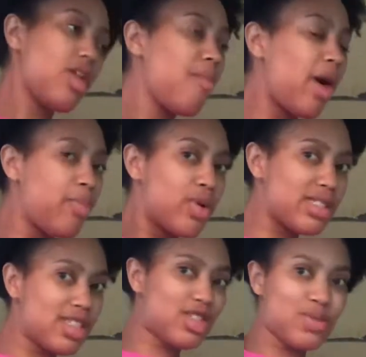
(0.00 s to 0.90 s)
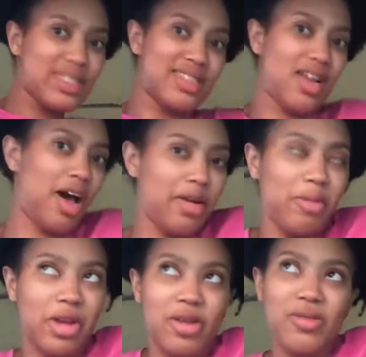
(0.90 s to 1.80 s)
My poor sister was not
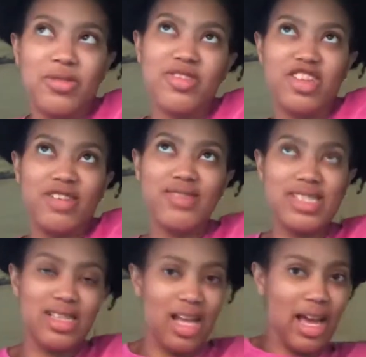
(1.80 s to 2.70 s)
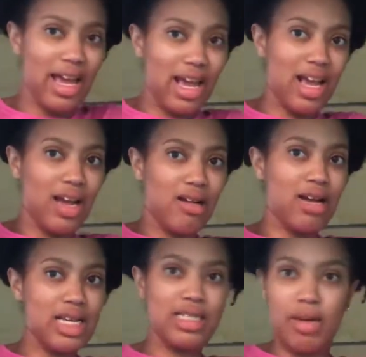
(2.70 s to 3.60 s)
amused. She was like,
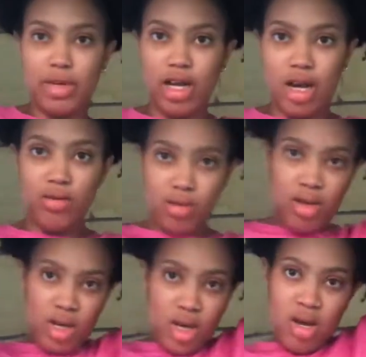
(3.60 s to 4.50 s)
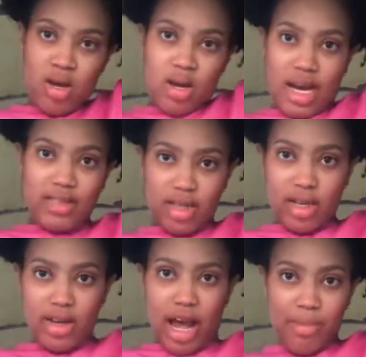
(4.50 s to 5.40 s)
okay, time to go. I took a
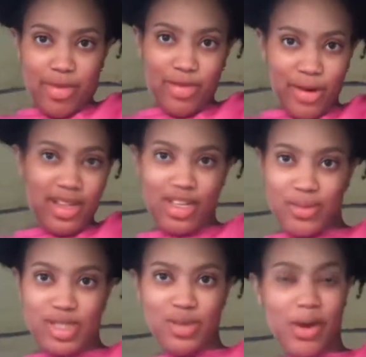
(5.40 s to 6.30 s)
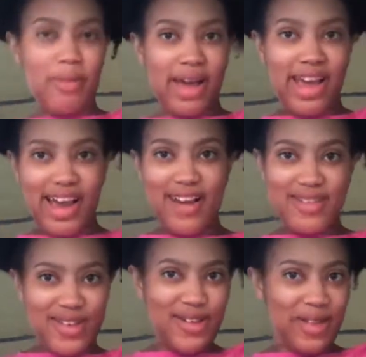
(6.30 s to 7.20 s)
nap before this, which is why my hair is
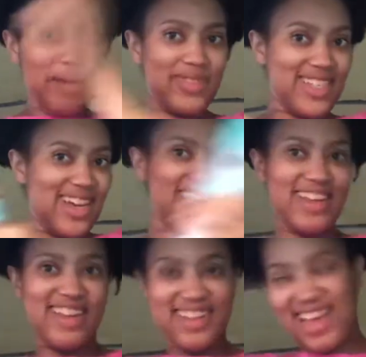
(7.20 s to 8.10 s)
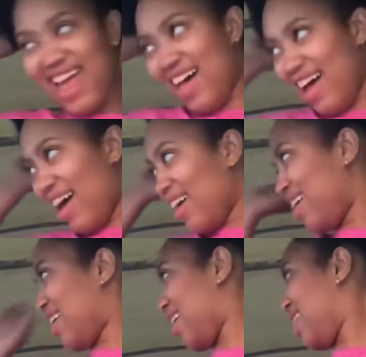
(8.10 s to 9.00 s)
all lopsided.
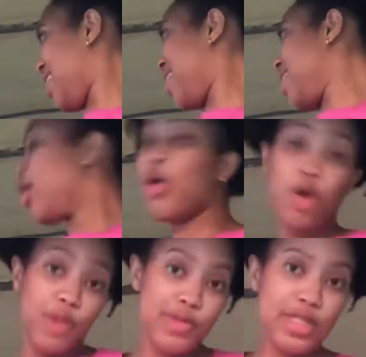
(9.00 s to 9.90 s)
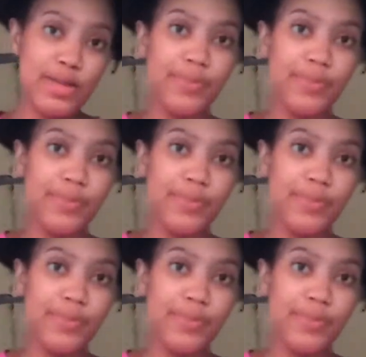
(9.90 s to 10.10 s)
Oops.